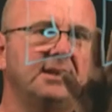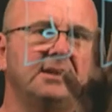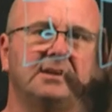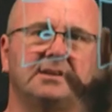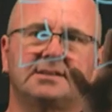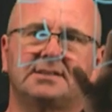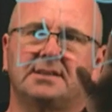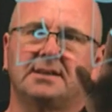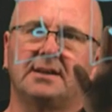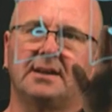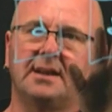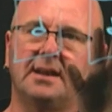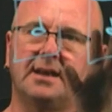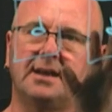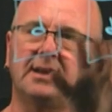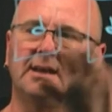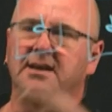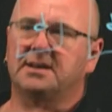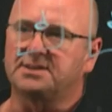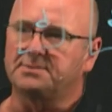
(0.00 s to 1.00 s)
our singly linked
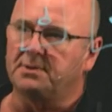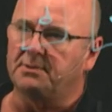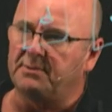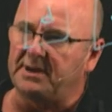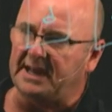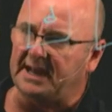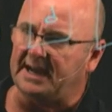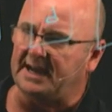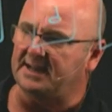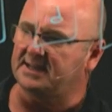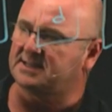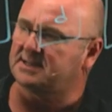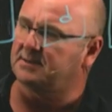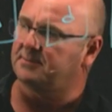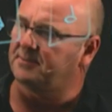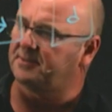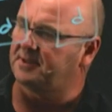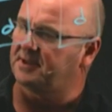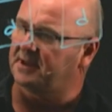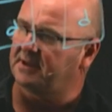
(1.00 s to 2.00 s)
list, when we add
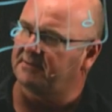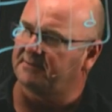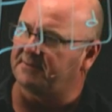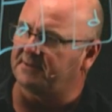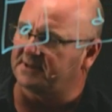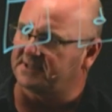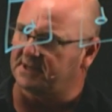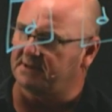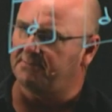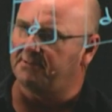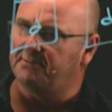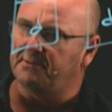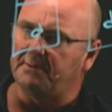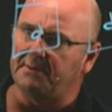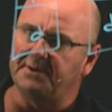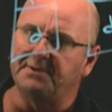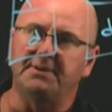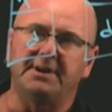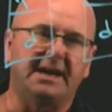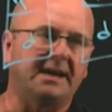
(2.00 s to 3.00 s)
something, for example, when we
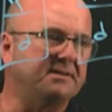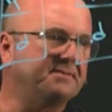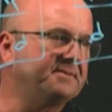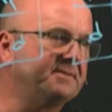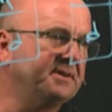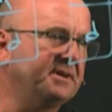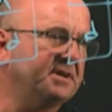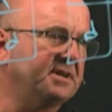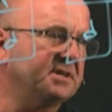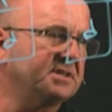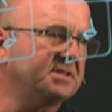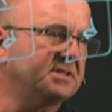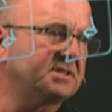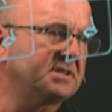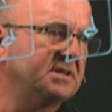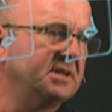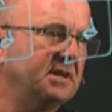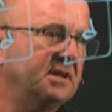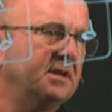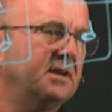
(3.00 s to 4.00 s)
do an add first,
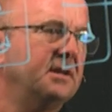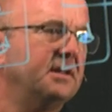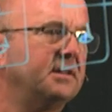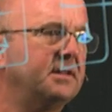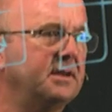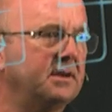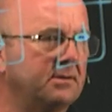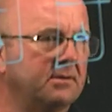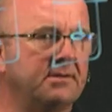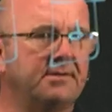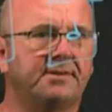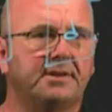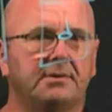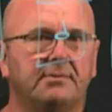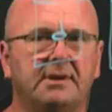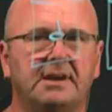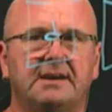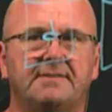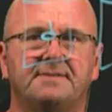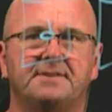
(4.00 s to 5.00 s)
the only thing we
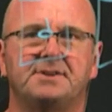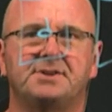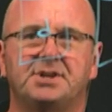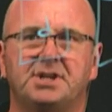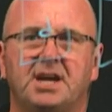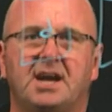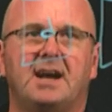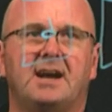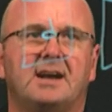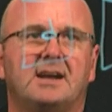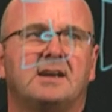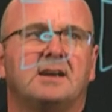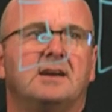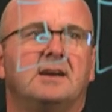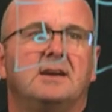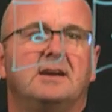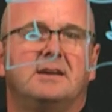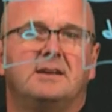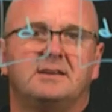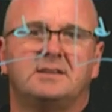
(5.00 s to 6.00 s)
have to check
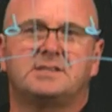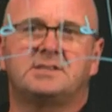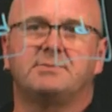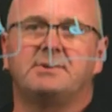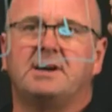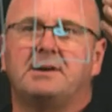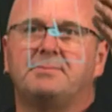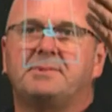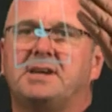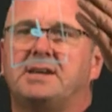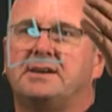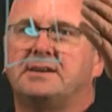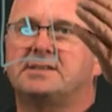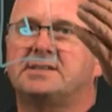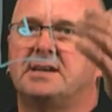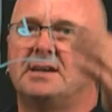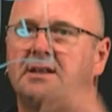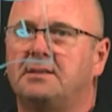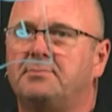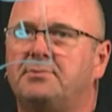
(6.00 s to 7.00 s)
is do we update our
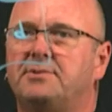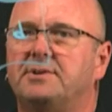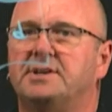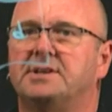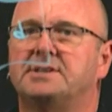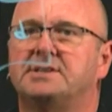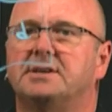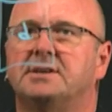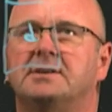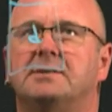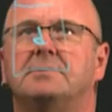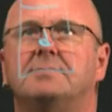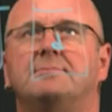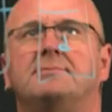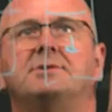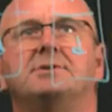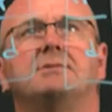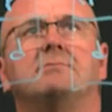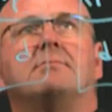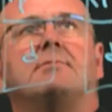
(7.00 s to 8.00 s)
tail pointer?
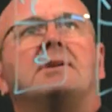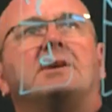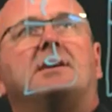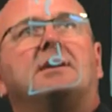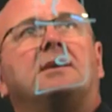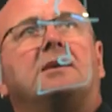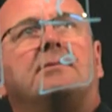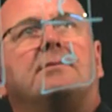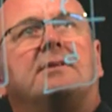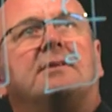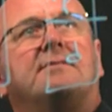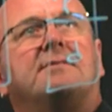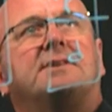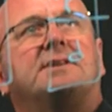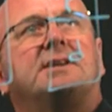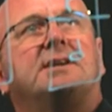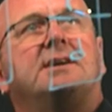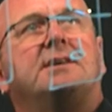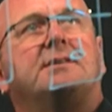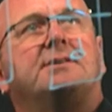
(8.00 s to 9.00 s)
Presumably here we'll have a
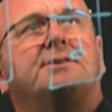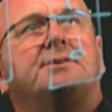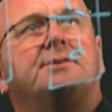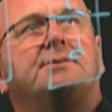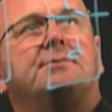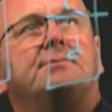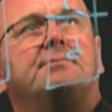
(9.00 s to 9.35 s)
tail too.